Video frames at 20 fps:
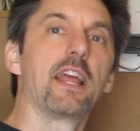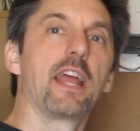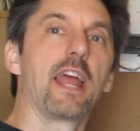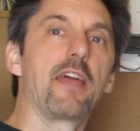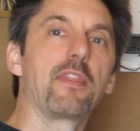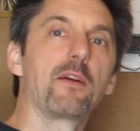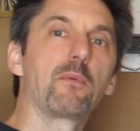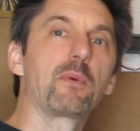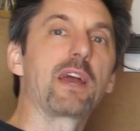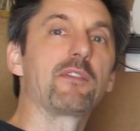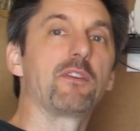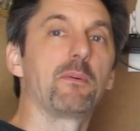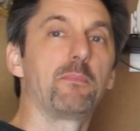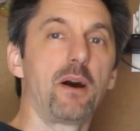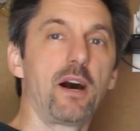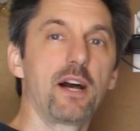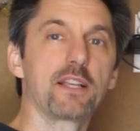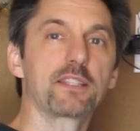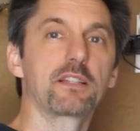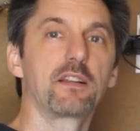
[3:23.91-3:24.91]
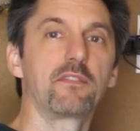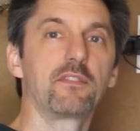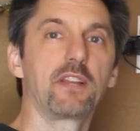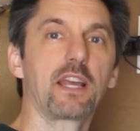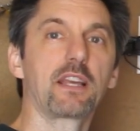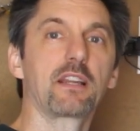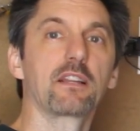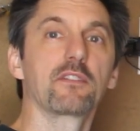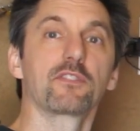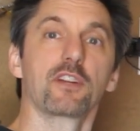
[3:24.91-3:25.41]
and then we have a positive,
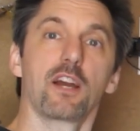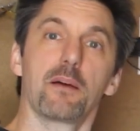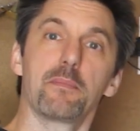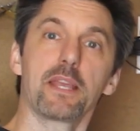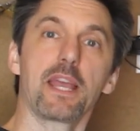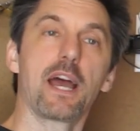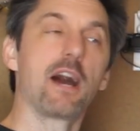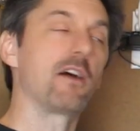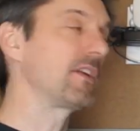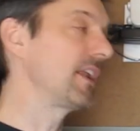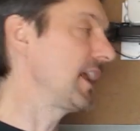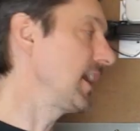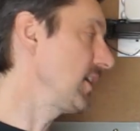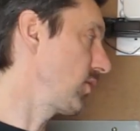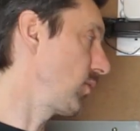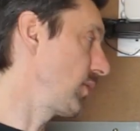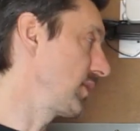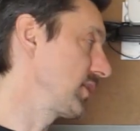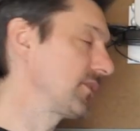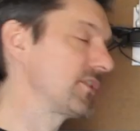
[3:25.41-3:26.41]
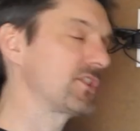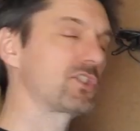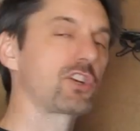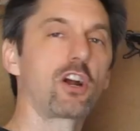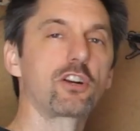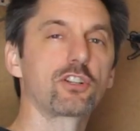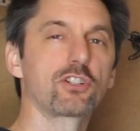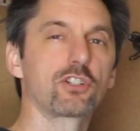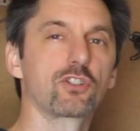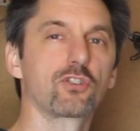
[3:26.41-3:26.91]
negative coming out and going to the
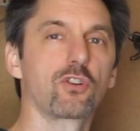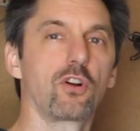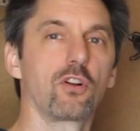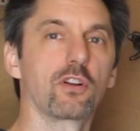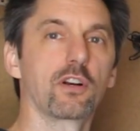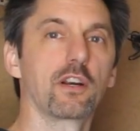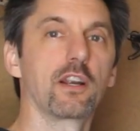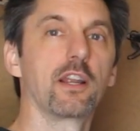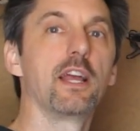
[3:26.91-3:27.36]
charge controller.